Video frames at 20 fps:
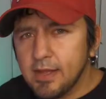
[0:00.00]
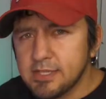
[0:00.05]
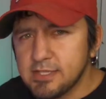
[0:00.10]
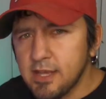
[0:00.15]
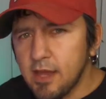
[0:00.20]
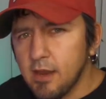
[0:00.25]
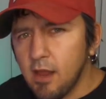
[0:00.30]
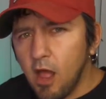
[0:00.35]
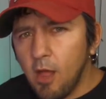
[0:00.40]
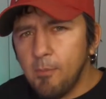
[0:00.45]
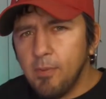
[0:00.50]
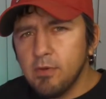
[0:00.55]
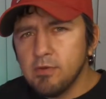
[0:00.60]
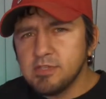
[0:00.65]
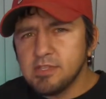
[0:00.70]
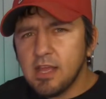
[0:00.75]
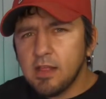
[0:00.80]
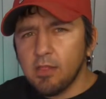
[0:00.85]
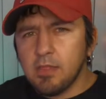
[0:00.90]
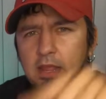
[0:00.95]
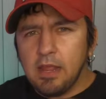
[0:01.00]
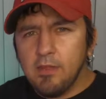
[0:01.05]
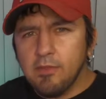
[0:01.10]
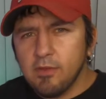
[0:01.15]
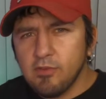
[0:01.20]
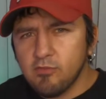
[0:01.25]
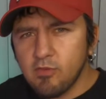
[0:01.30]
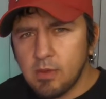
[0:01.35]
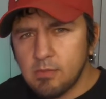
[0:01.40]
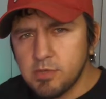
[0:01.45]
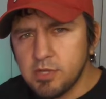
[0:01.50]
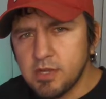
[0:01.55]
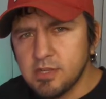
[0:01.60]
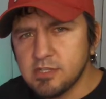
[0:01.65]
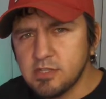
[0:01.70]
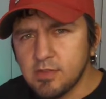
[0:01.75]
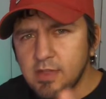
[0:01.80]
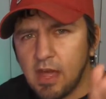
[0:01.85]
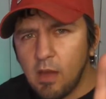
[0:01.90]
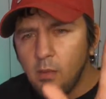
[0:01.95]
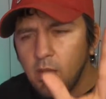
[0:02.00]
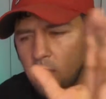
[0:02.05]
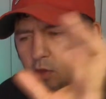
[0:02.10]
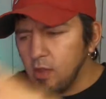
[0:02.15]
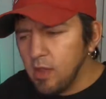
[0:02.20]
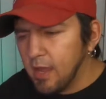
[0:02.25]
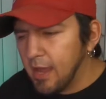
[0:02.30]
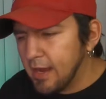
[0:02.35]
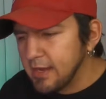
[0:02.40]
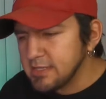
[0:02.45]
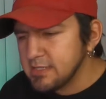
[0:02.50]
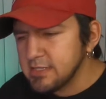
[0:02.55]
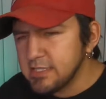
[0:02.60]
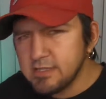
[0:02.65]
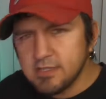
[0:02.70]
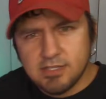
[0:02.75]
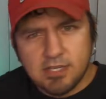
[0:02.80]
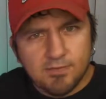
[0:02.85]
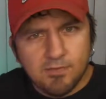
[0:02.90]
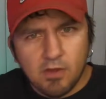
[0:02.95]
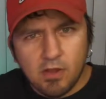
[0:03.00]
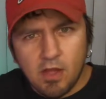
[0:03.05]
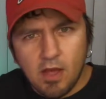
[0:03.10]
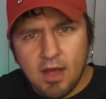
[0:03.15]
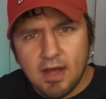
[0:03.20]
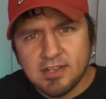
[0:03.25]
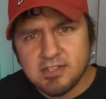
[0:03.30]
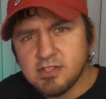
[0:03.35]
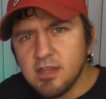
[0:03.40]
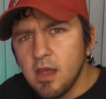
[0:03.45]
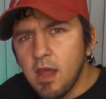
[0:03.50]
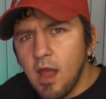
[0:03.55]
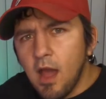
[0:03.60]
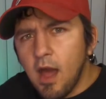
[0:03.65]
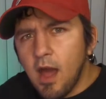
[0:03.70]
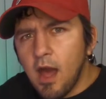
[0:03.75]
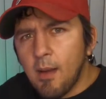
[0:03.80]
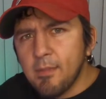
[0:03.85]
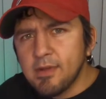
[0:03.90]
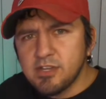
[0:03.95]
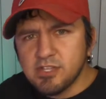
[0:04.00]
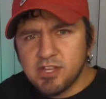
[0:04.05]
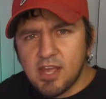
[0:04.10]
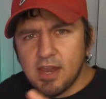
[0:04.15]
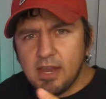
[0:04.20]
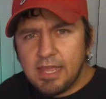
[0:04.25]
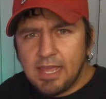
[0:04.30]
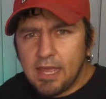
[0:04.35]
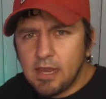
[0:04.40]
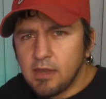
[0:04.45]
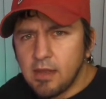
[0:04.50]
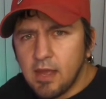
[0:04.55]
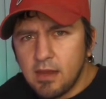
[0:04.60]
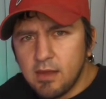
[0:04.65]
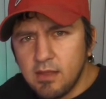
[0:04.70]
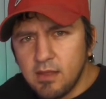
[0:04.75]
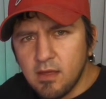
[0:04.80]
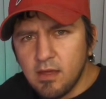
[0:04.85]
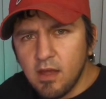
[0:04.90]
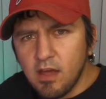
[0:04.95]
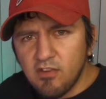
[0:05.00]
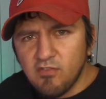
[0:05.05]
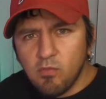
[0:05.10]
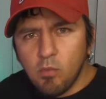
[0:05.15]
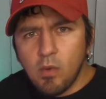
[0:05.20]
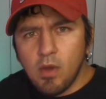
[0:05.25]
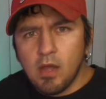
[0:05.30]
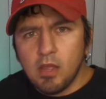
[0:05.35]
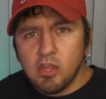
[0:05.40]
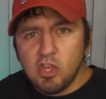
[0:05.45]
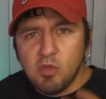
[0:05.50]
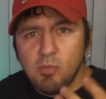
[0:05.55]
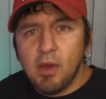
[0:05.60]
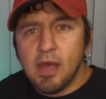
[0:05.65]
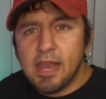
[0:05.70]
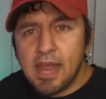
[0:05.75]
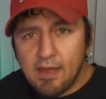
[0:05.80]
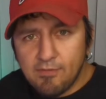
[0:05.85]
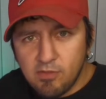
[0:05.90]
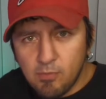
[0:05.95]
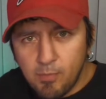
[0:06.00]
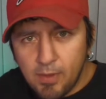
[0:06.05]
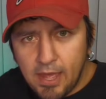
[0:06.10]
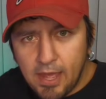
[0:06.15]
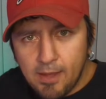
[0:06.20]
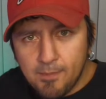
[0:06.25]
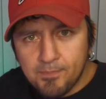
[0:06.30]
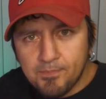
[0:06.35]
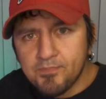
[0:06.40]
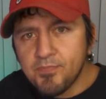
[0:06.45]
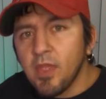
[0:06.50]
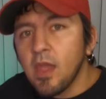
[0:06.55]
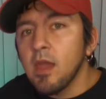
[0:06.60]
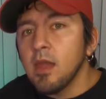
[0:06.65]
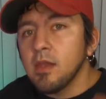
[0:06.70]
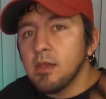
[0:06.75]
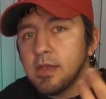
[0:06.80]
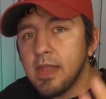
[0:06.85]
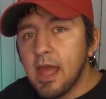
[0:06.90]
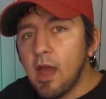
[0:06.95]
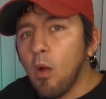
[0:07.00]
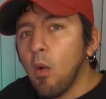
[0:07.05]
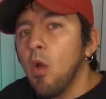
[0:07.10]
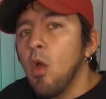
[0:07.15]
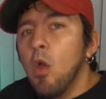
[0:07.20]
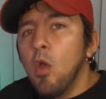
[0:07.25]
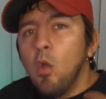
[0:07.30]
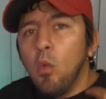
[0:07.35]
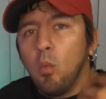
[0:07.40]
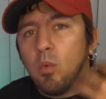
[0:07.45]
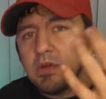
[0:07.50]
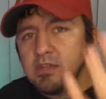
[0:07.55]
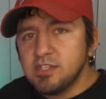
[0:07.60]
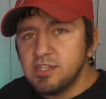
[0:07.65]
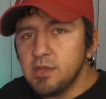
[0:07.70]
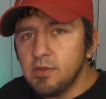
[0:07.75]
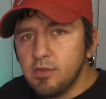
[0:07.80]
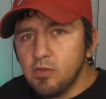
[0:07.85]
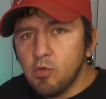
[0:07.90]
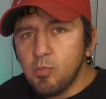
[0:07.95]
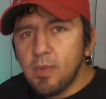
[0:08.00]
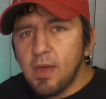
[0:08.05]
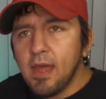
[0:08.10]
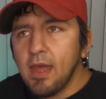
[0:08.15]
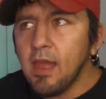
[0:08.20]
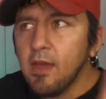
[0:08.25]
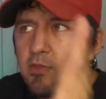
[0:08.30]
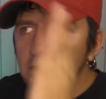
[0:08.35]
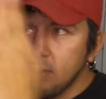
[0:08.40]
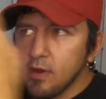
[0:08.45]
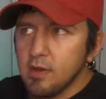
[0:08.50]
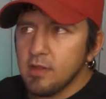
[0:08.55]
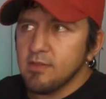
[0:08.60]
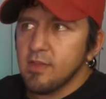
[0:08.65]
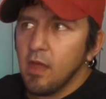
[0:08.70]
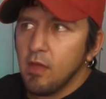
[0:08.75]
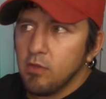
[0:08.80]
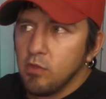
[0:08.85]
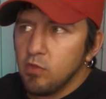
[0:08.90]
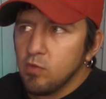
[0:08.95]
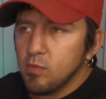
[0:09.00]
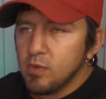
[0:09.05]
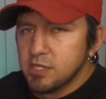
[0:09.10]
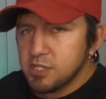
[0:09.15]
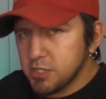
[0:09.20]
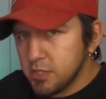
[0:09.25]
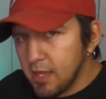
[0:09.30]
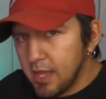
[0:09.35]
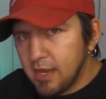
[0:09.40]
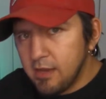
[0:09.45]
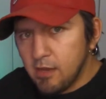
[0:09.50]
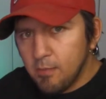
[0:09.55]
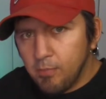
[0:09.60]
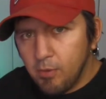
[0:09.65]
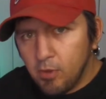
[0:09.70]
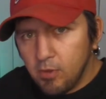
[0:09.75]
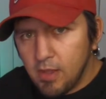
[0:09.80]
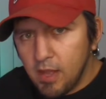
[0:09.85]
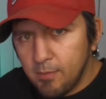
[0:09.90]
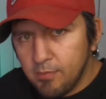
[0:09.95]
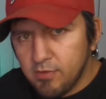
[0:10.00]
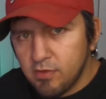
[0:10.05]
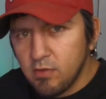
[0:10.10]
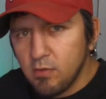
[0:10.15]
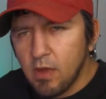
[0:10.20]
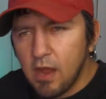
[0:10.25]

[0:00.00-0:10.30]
said, I'll post that link in the description so that way you can kind of see the different costs and just kind of get an idea of what you might have to pay. Now, once you do pay, they're going to tell you which lane to pull up to.